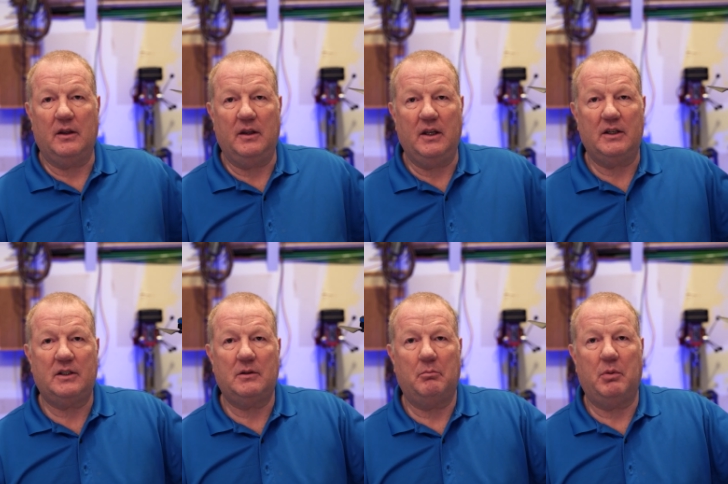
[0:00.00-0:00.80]

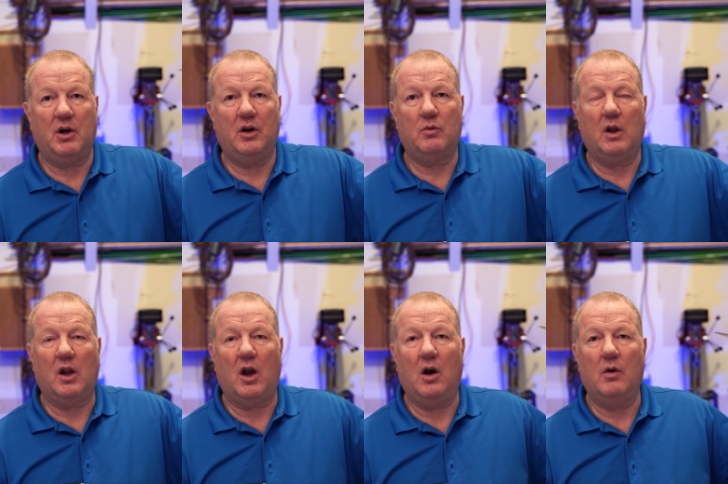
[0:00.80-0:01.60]
This bird
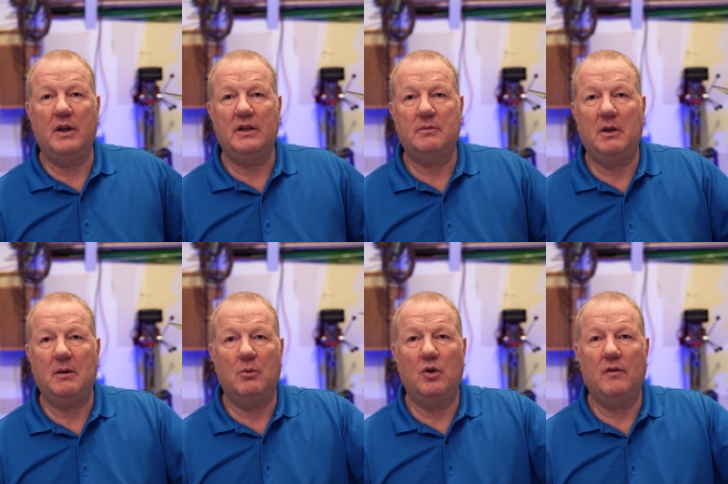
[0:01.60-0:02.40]
will always be
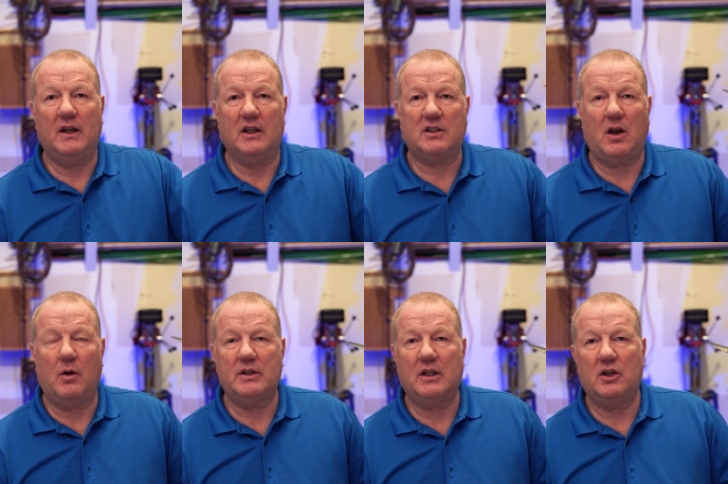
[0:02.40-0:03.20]
moving. It's
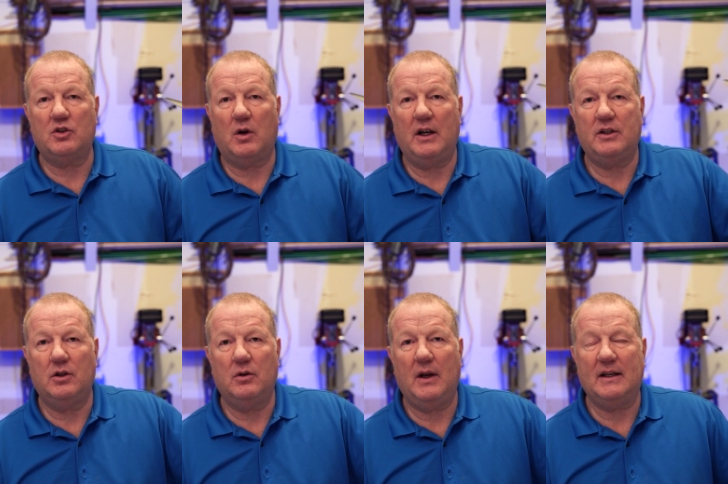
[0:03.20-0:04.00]
always going to try
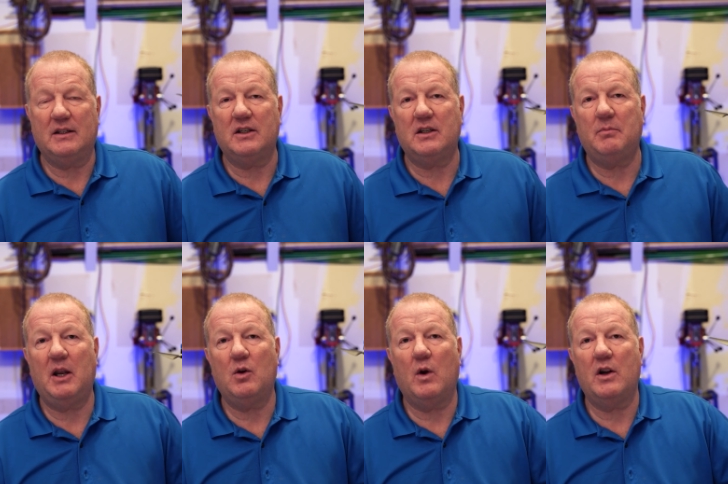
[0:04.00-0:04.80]
to
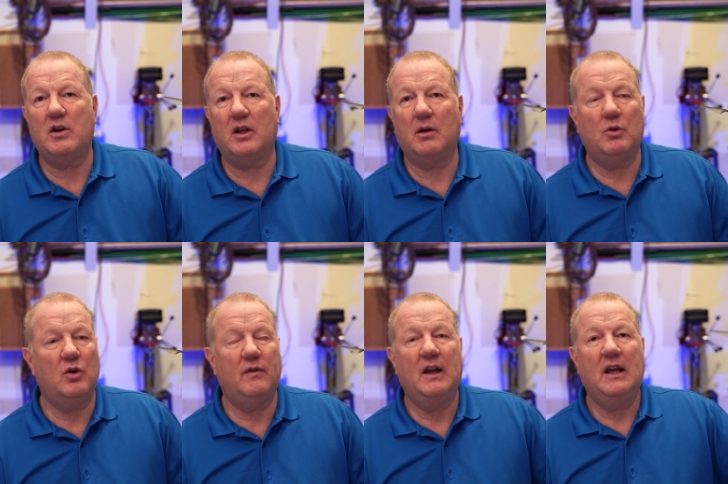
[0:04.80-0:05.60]
anticipate where you're going to
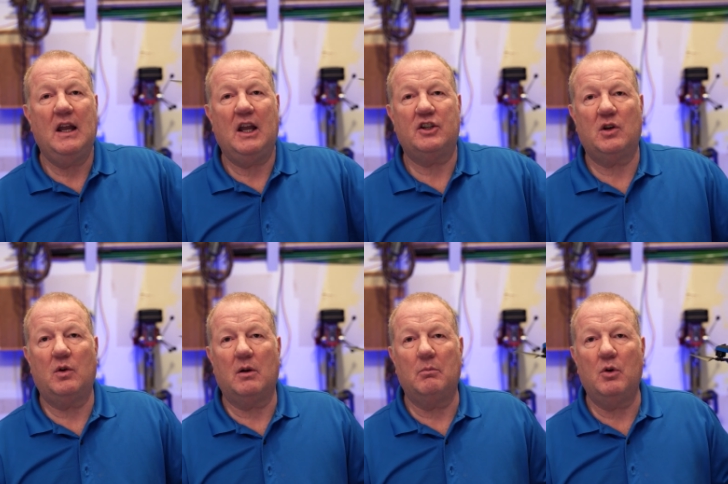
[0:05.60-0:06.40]
move. And so
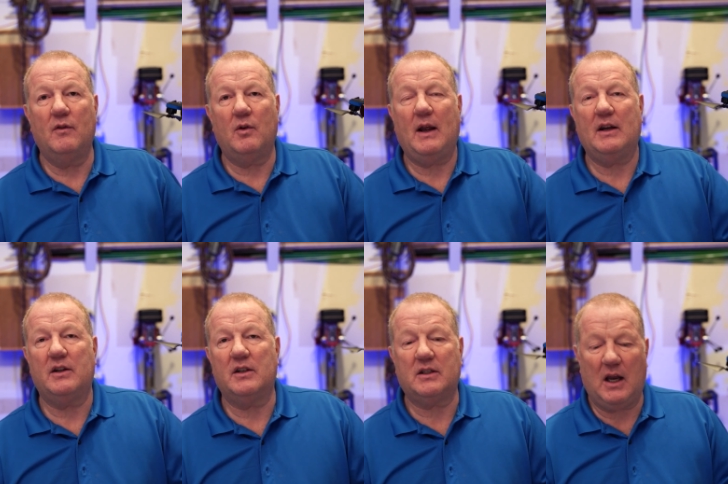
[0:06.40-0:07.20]
it'll move around
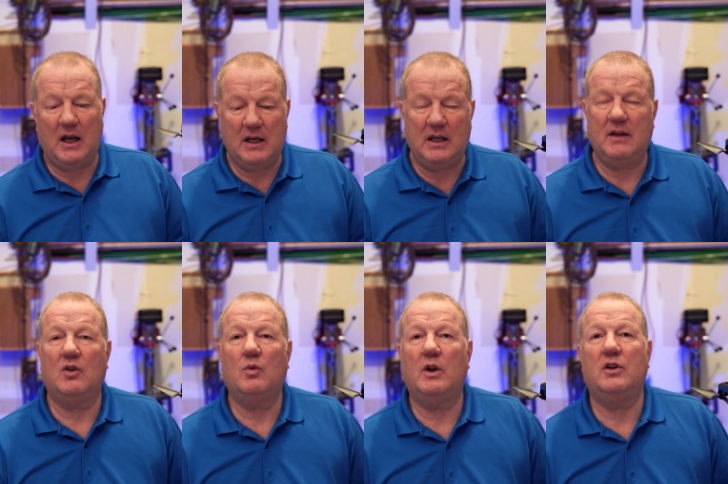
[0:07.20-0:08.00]
in the sky
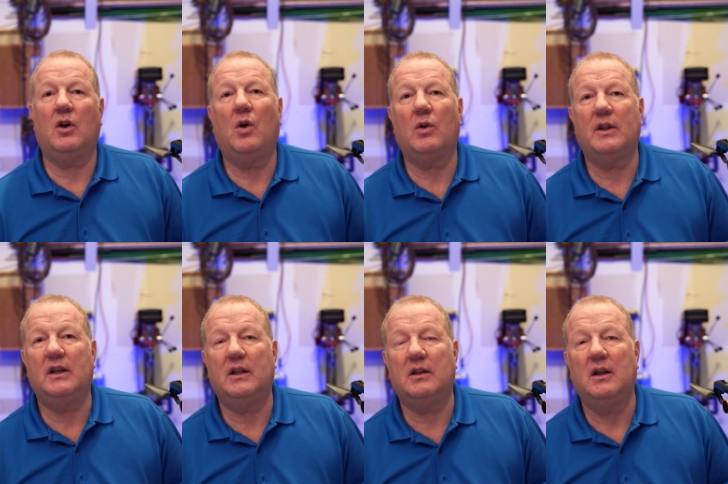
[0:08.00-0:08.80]
even when you're holding
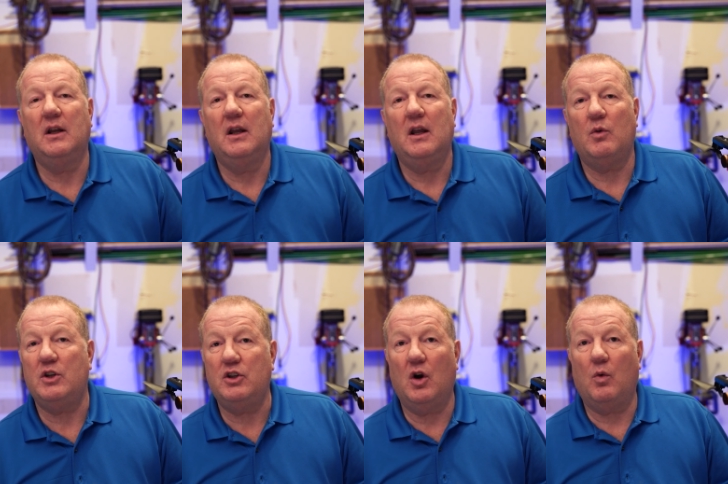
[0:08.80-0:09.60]
it, when
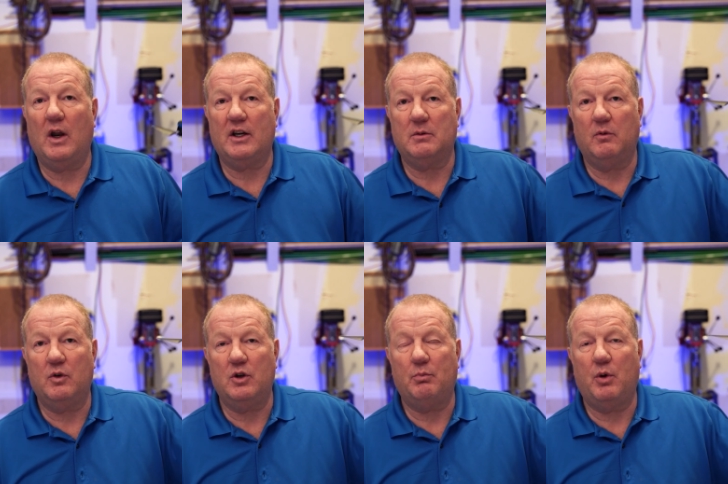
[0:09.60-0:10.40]
you don't want it to move.
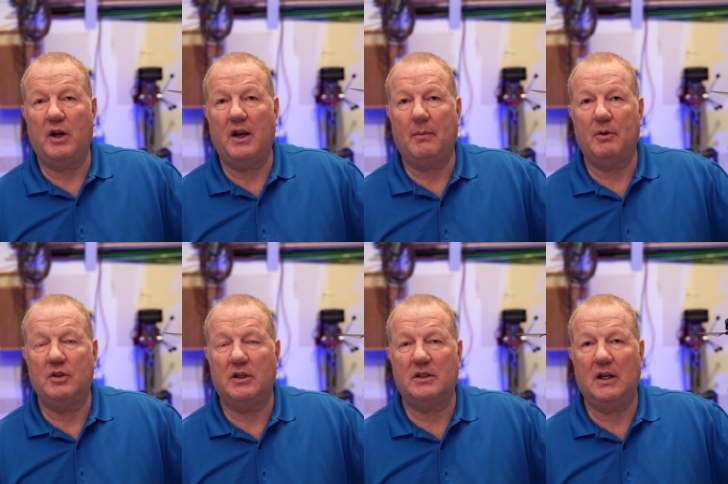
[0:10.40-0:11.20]
Would you put it up and
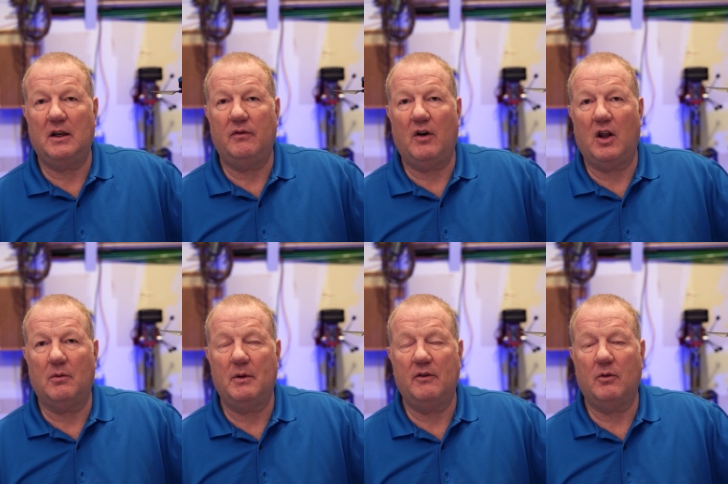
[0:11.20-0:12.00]
just said,
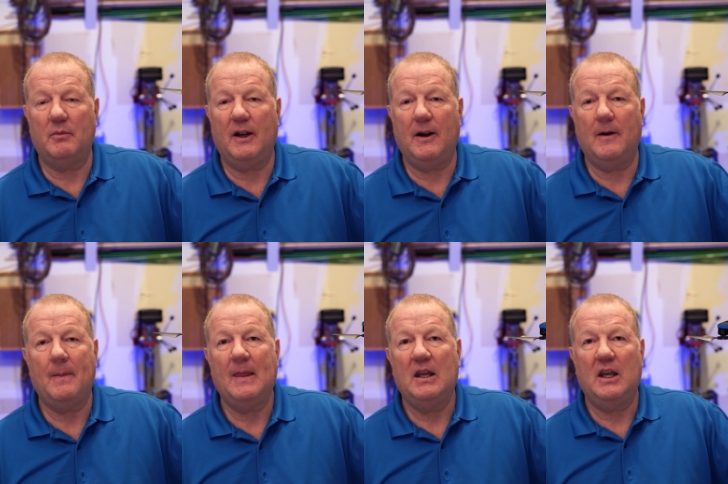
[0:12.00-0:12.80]
follow me from there?